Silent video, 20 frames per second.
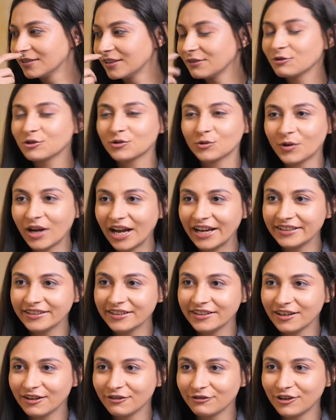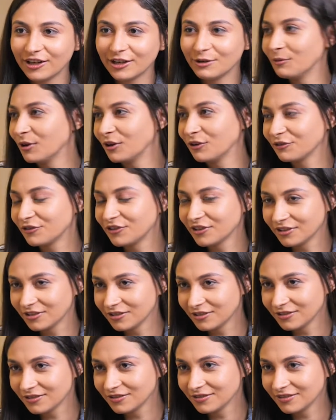they were so kind enough, like one of
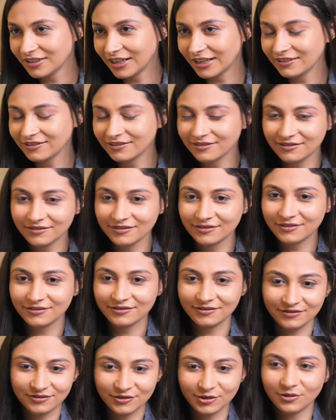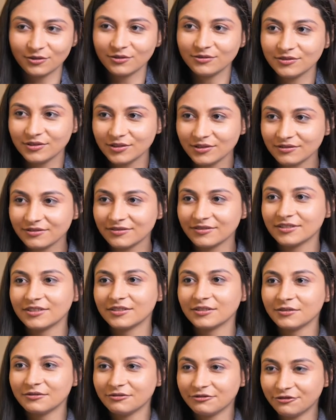the, like, you know,
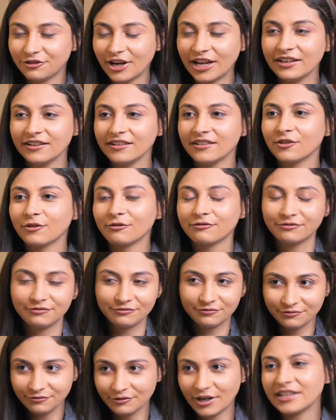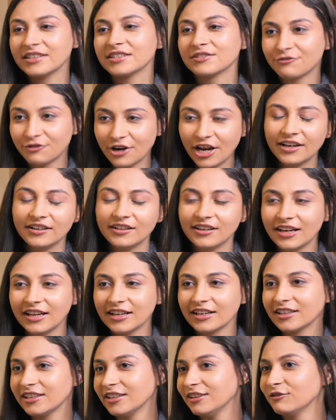the friend's friend,
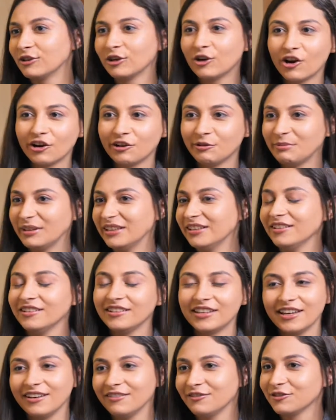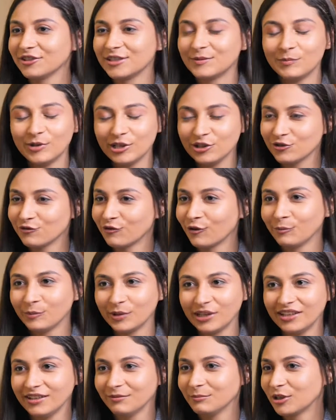like, he even got up and gave a speech for
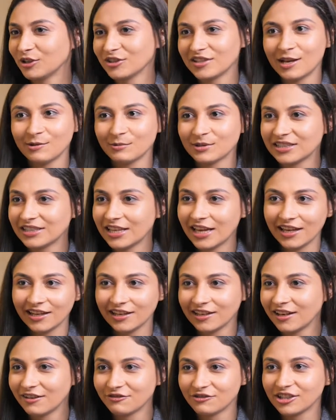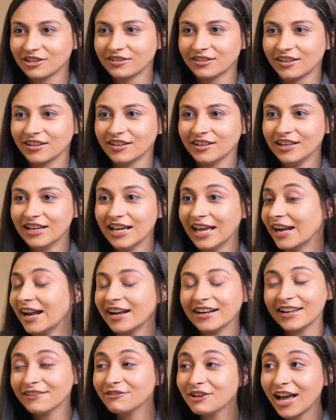me because I was there and everything. And
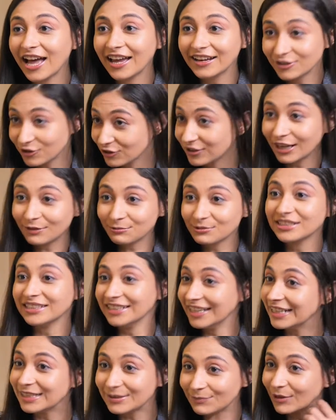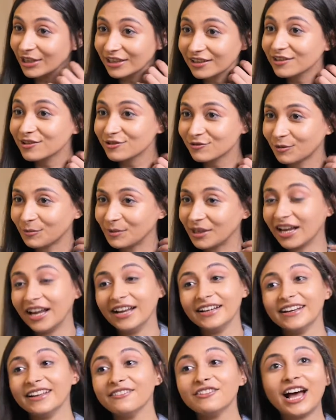I never had, so that was an experience for me.
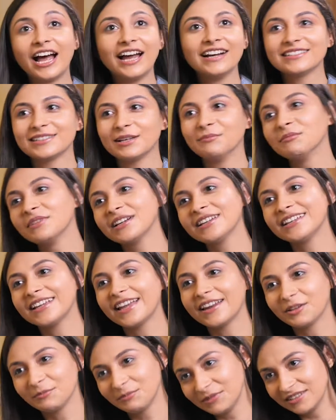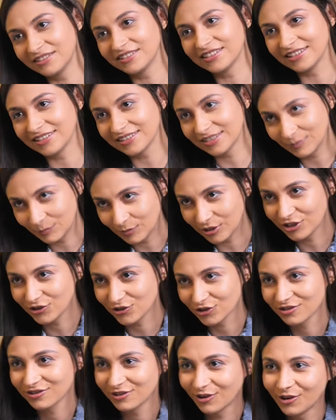I had never had somebody get up and say a
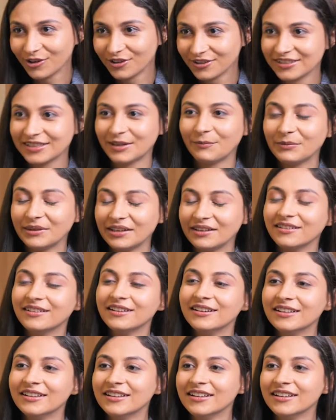speech or something.